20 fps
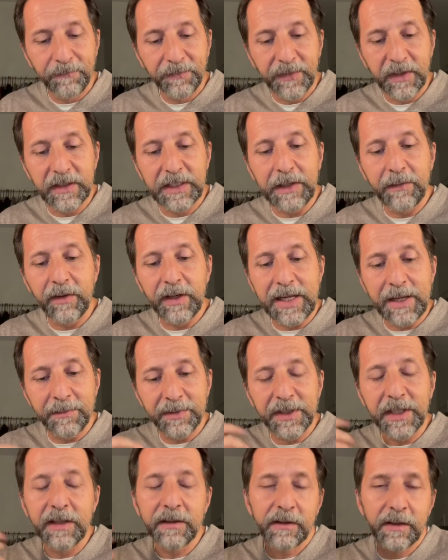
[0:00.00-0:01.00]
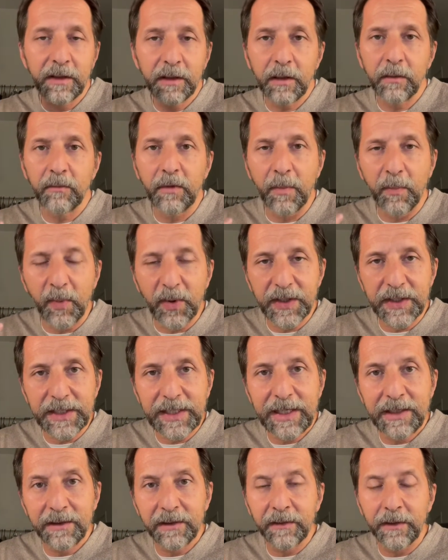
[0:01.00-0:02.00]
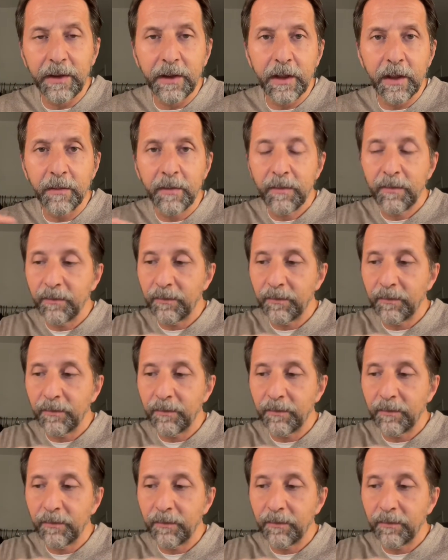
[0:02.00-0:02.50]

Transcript: The seven lamps, they still represent the